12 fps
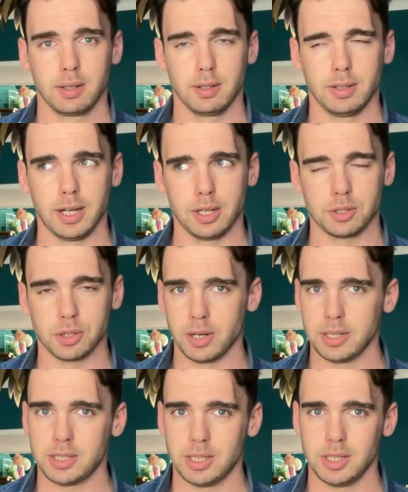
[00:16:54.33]
Now,
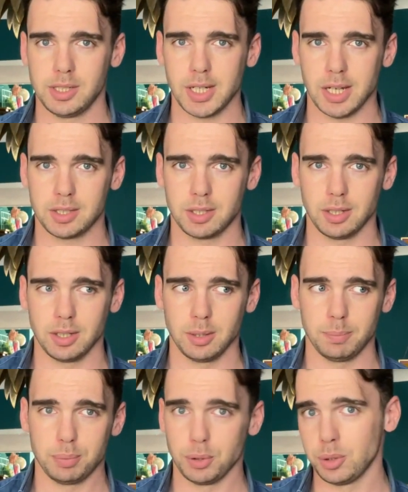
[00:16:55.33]
science is yet to
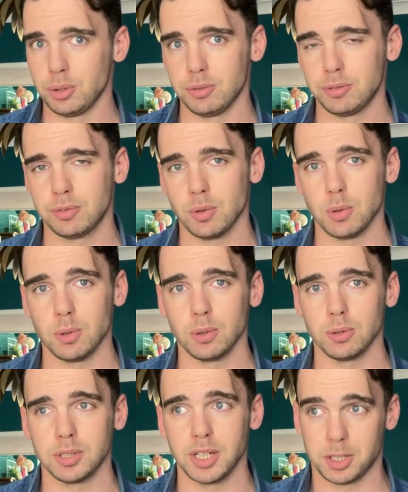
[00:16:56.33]
prove
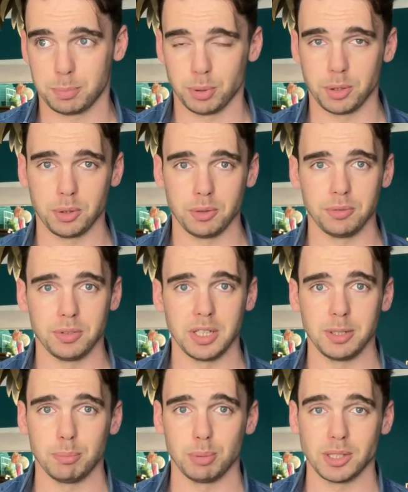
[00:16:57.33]
or disprove
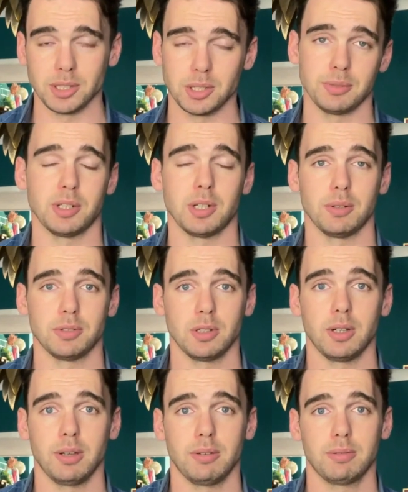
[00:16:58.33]
the presence of an
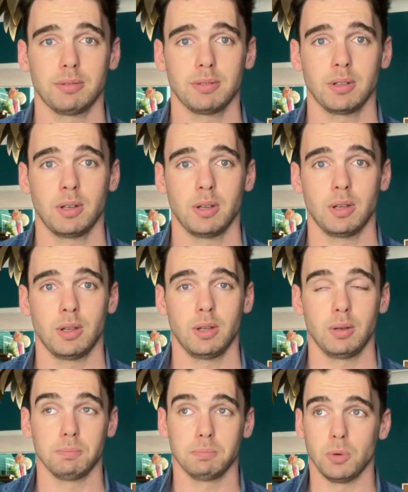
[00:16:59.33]
afterlife,
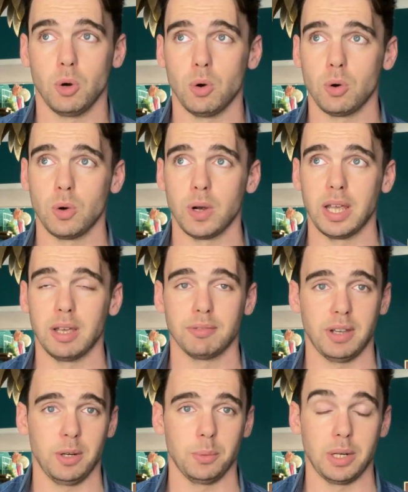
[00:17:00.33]
or if
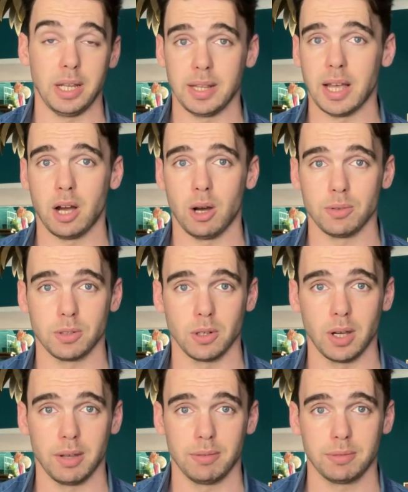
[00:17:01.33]
anyone in that
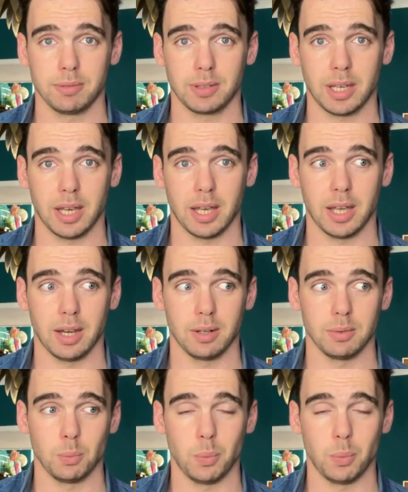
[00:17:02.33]
afterlife can